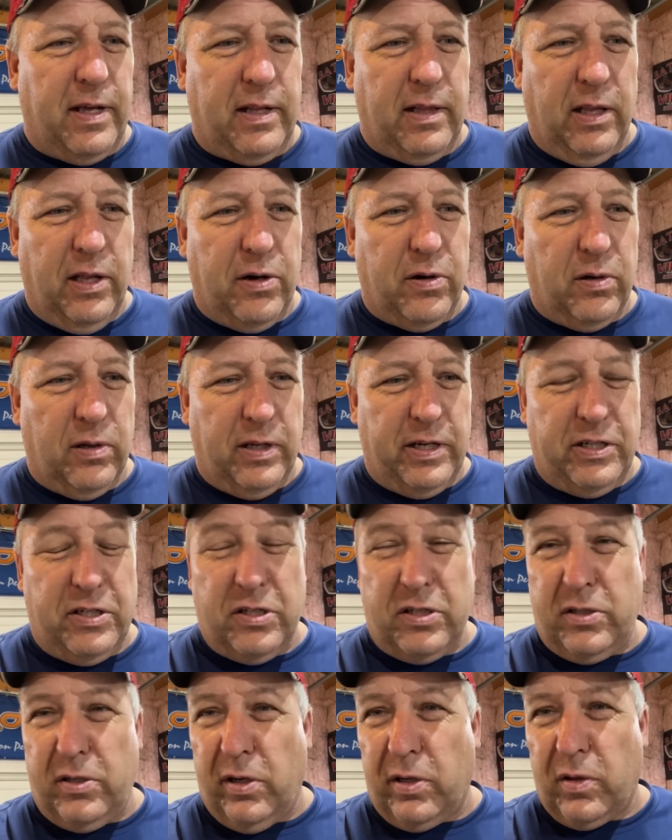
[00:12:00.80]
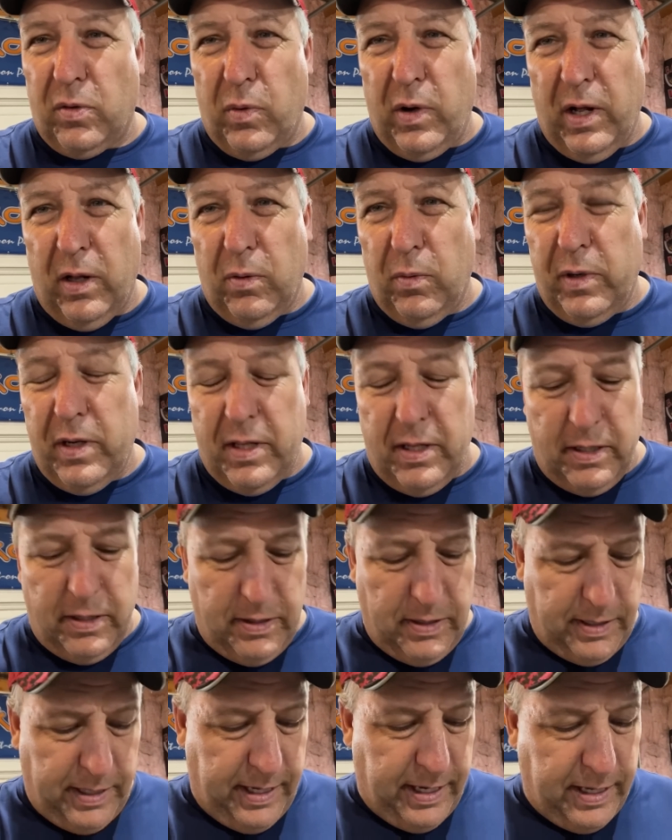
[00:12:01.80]
literally just took the weld with it.
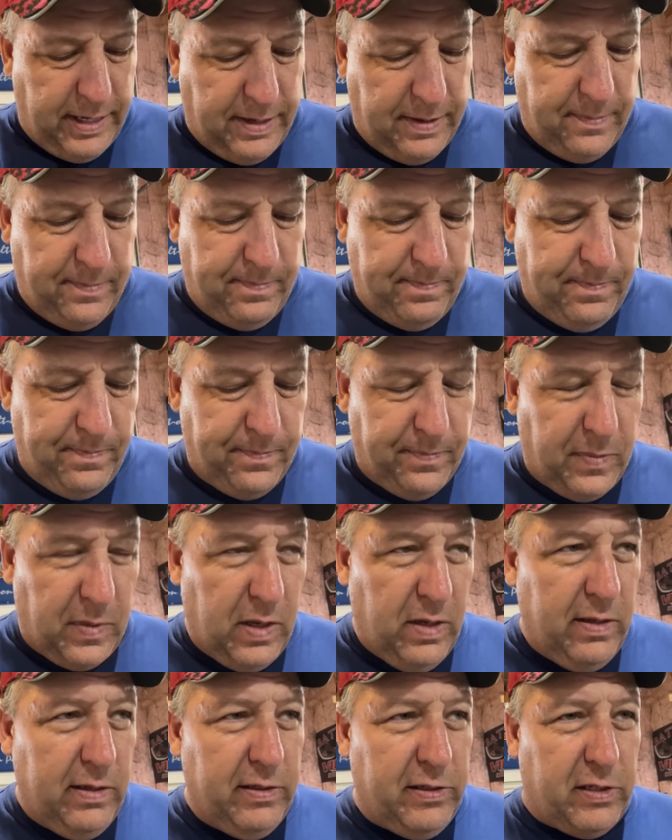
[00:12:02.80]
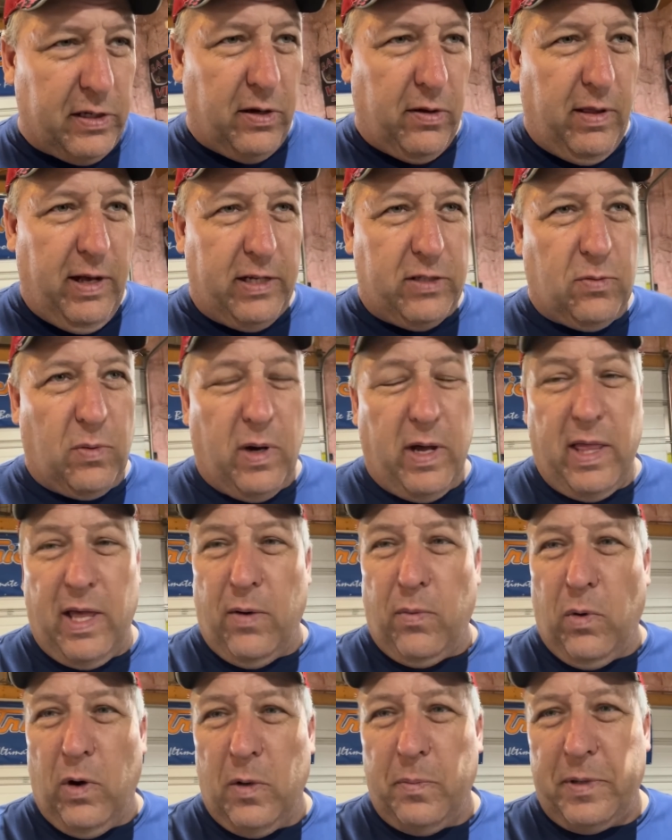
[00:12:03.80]
And so that's why
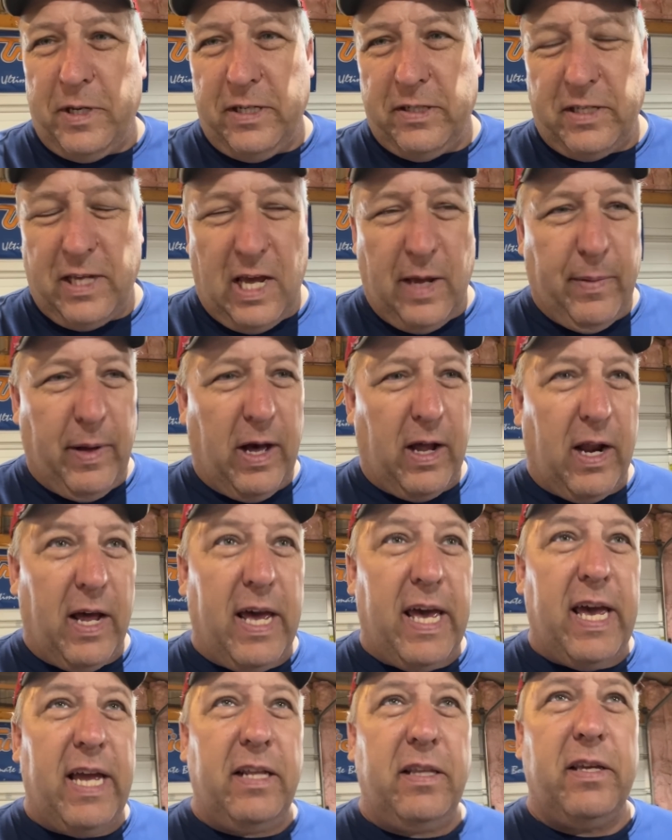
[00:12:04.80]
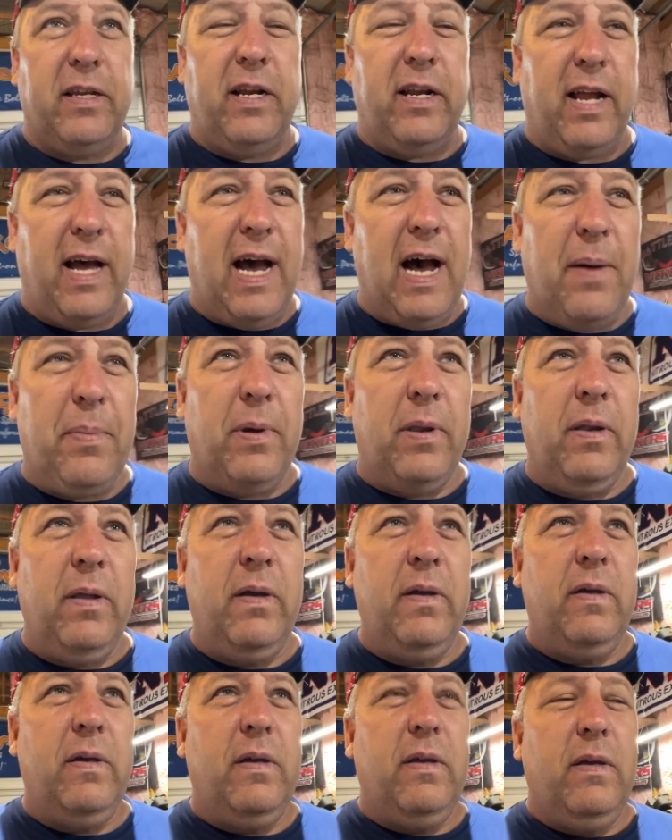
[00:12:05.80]
that one piece came out. I hate that it happened,
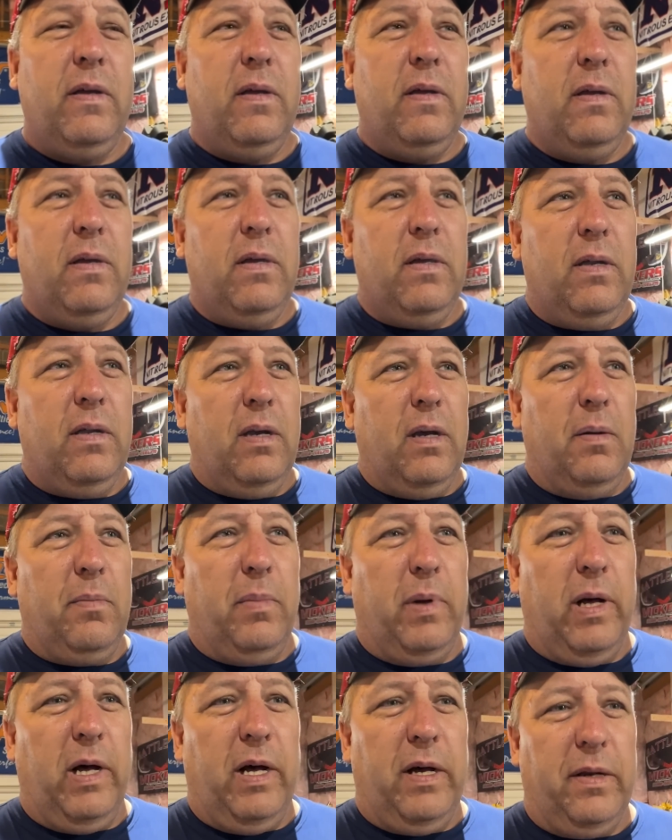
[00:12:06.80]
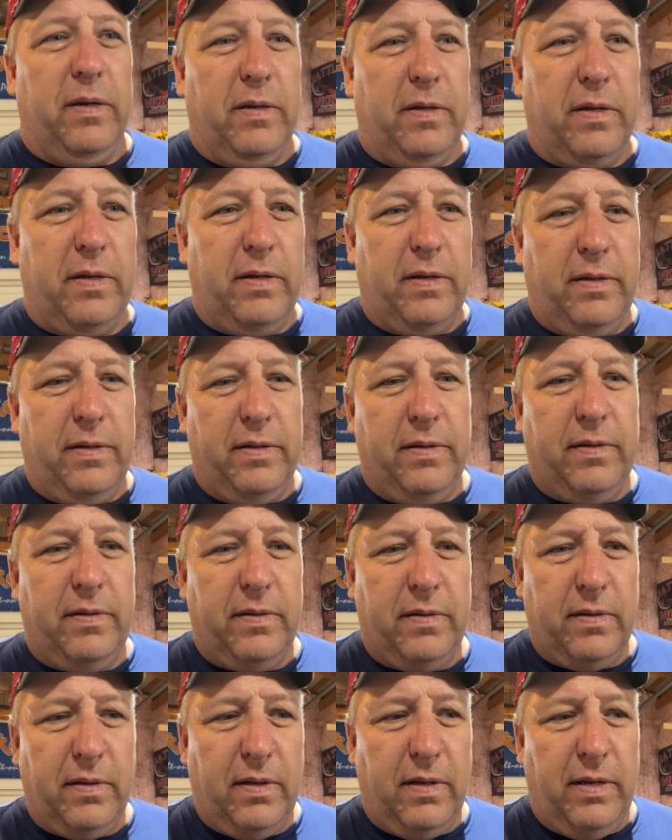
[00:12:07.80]
but
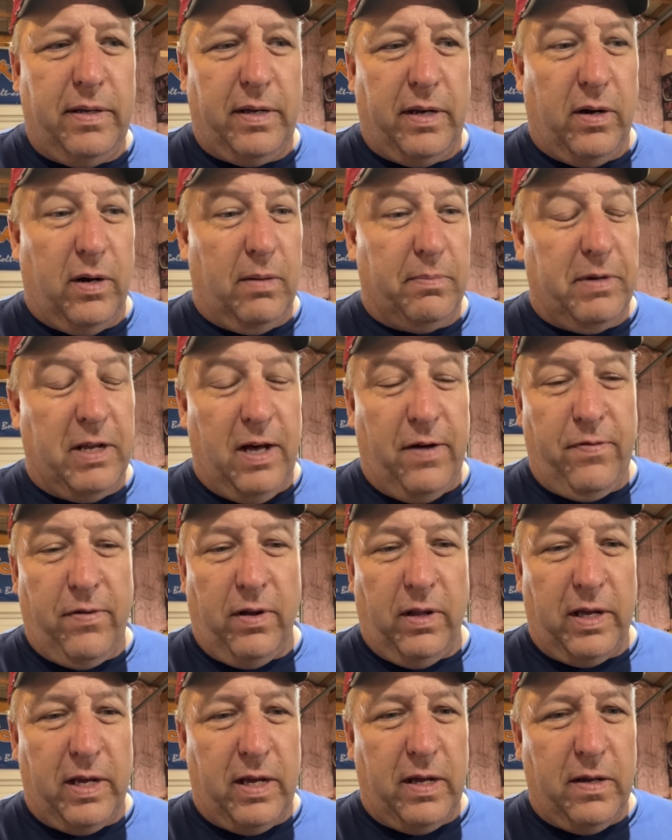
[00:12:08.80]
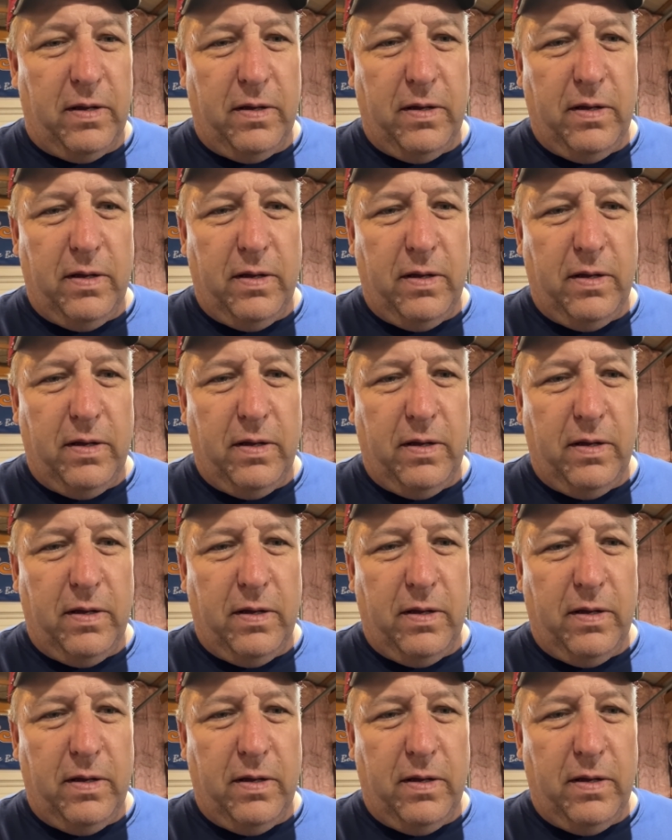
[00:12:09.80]
you know, I'm definitely